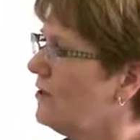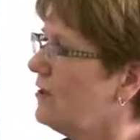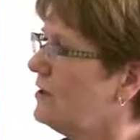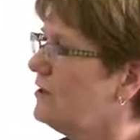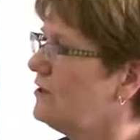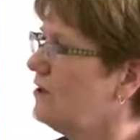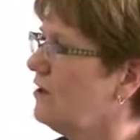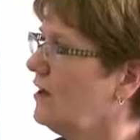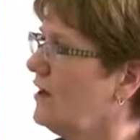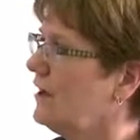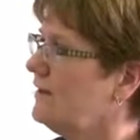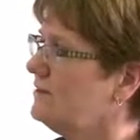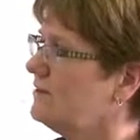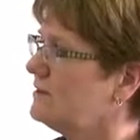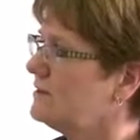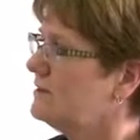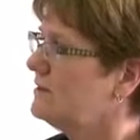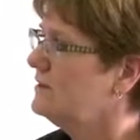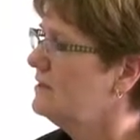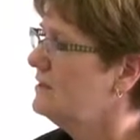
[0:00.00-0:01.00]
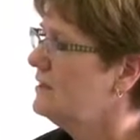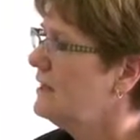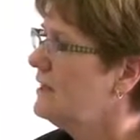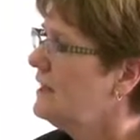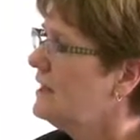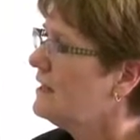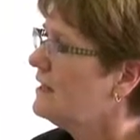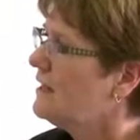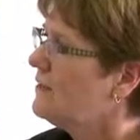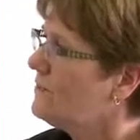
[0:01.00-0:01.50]
on in our lives.
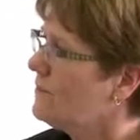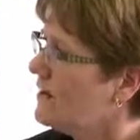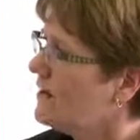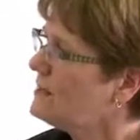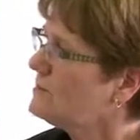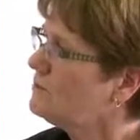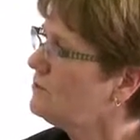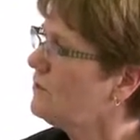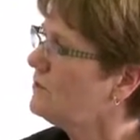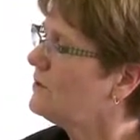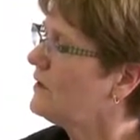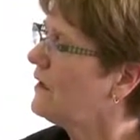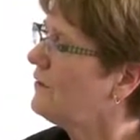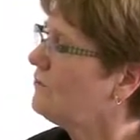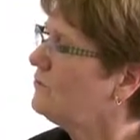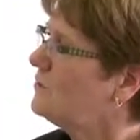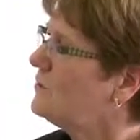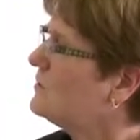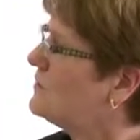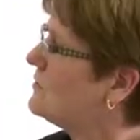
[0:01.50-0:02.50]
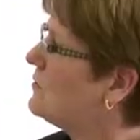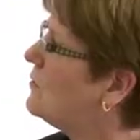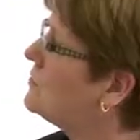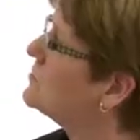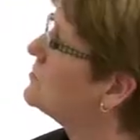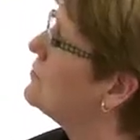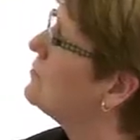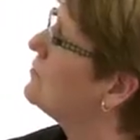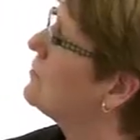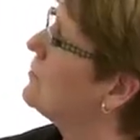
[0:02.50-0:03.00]
And that's why we have to be so,
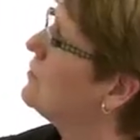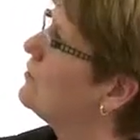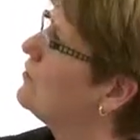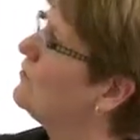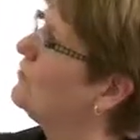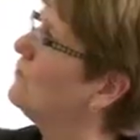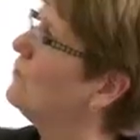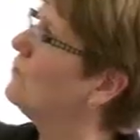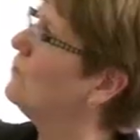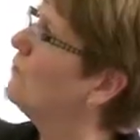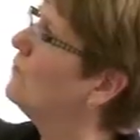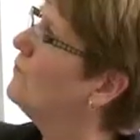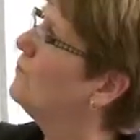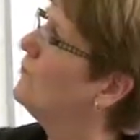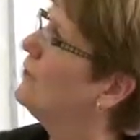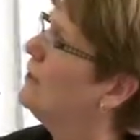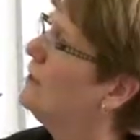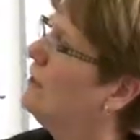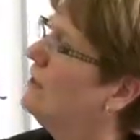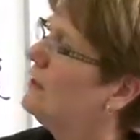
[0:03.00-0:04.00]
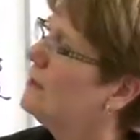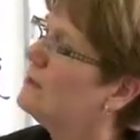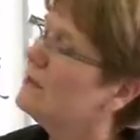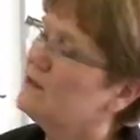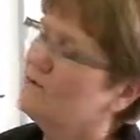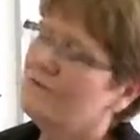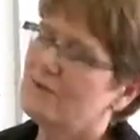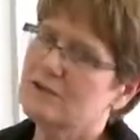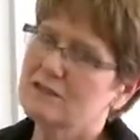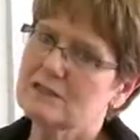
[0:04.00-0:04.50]
so careful.
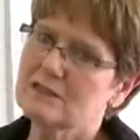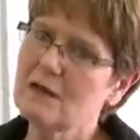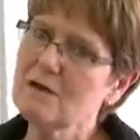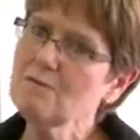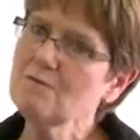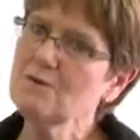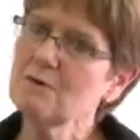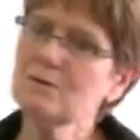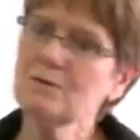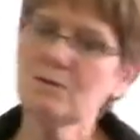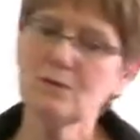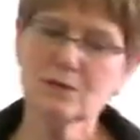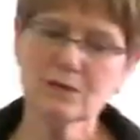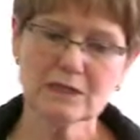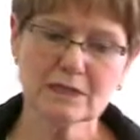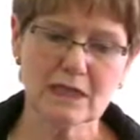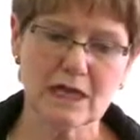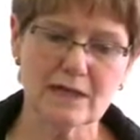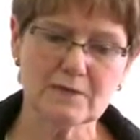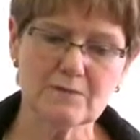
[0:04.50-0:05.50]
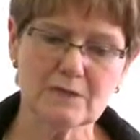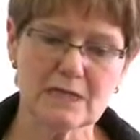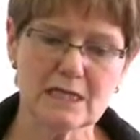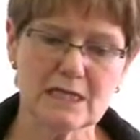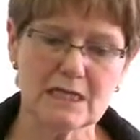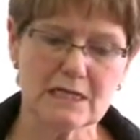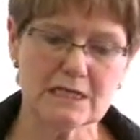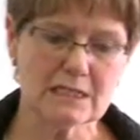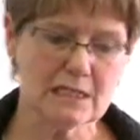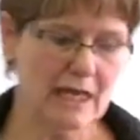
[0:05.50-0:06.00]
For some people with
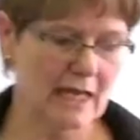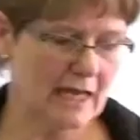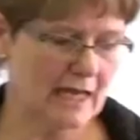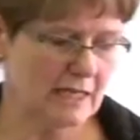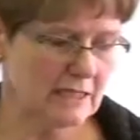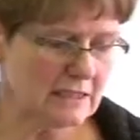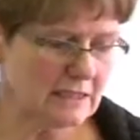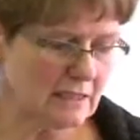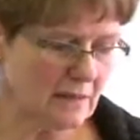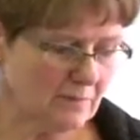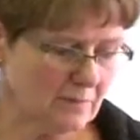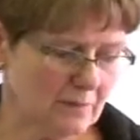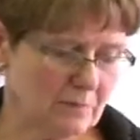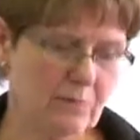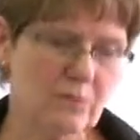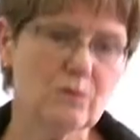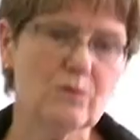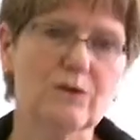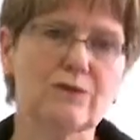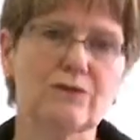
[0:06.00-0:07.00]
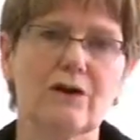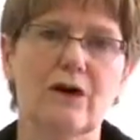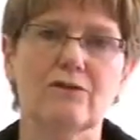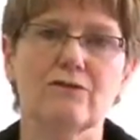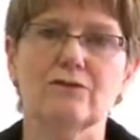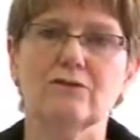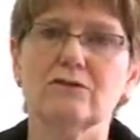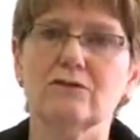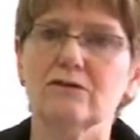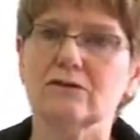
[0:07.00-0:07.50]
diabetes and some people with
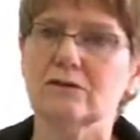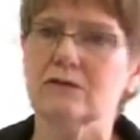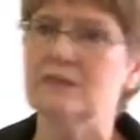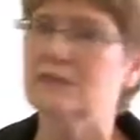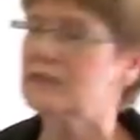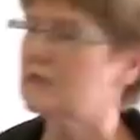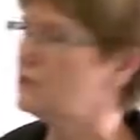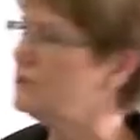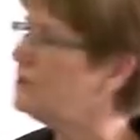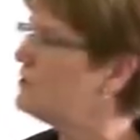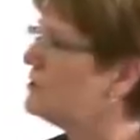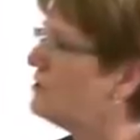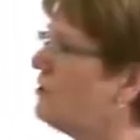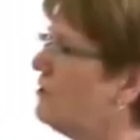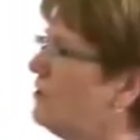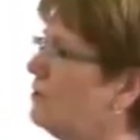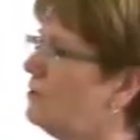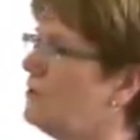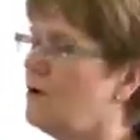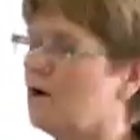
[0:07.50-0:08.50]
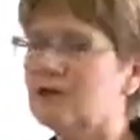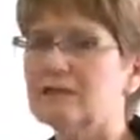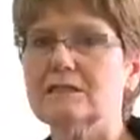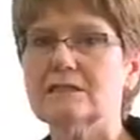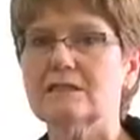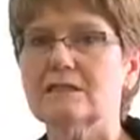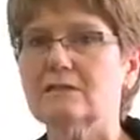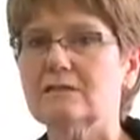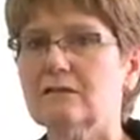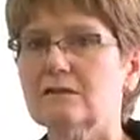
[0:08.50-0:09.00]
other conditions called
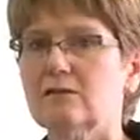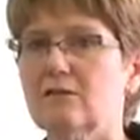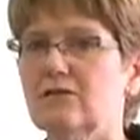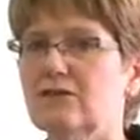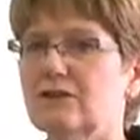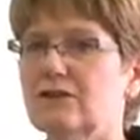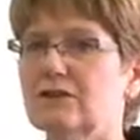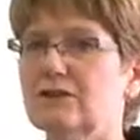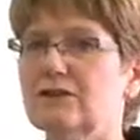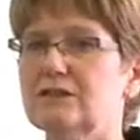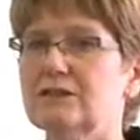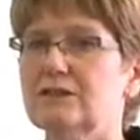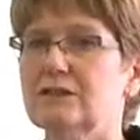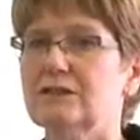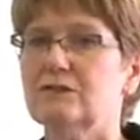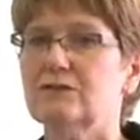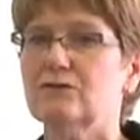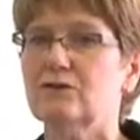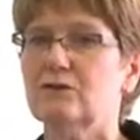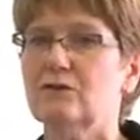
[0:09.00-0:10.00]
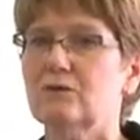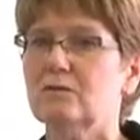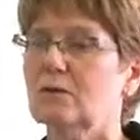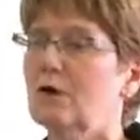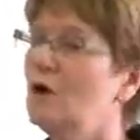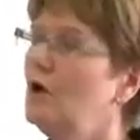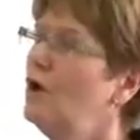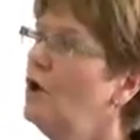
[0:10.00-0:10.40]
polycystic ovarian syndrome,